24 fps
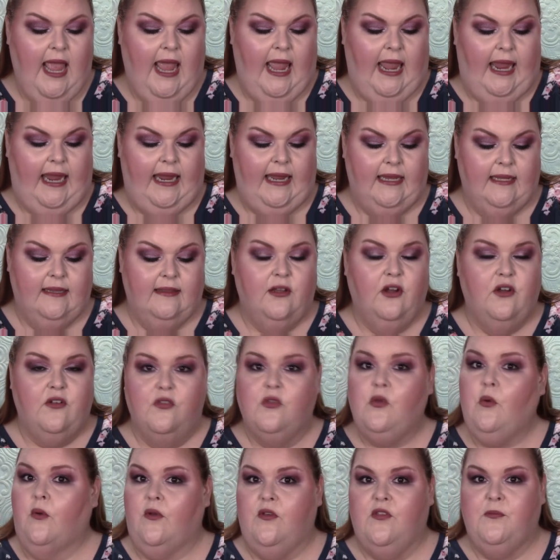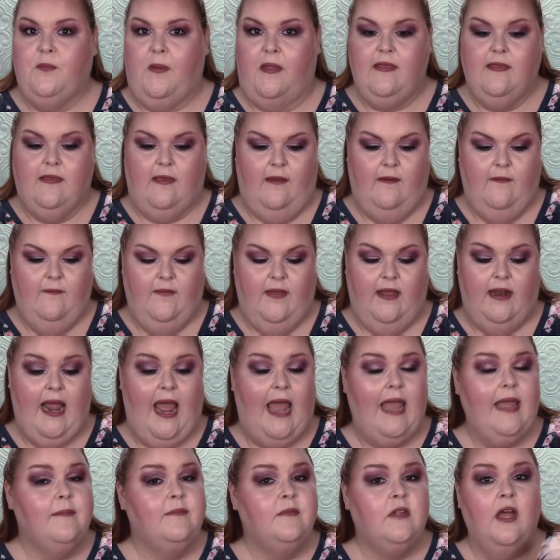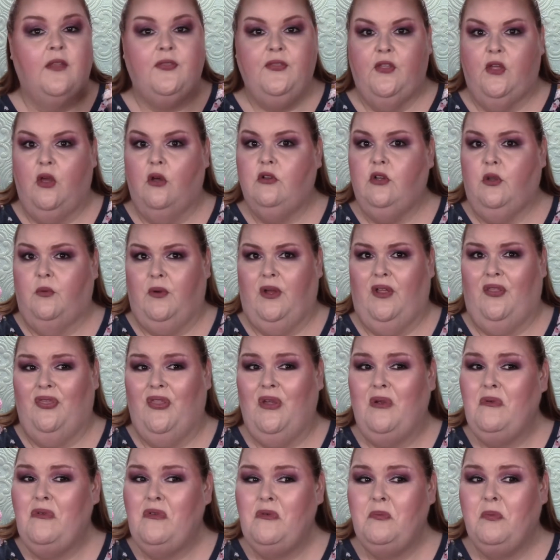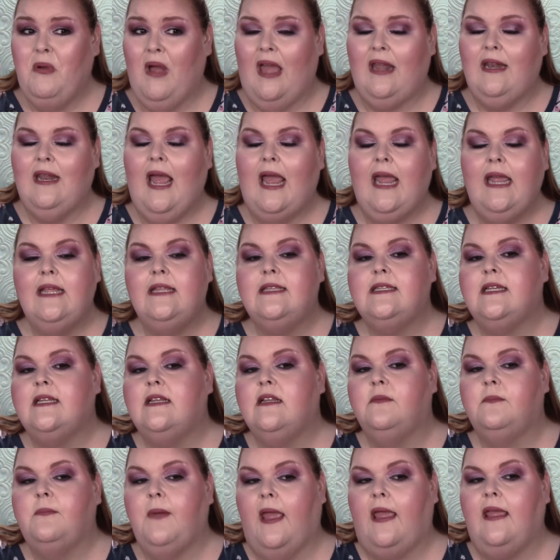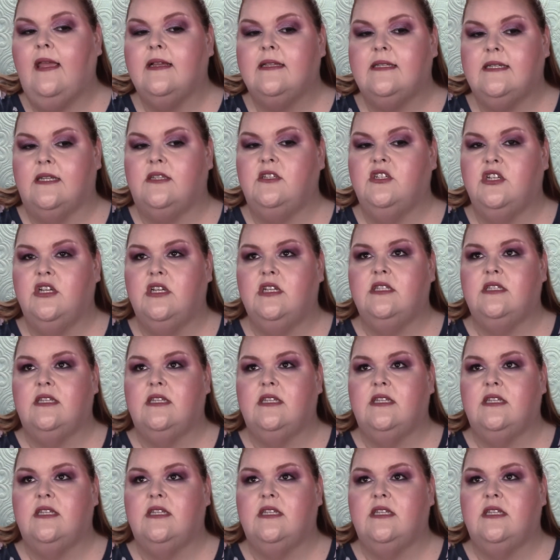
and they're so expensive. And I am not the only one. There was, and I didn't pay attention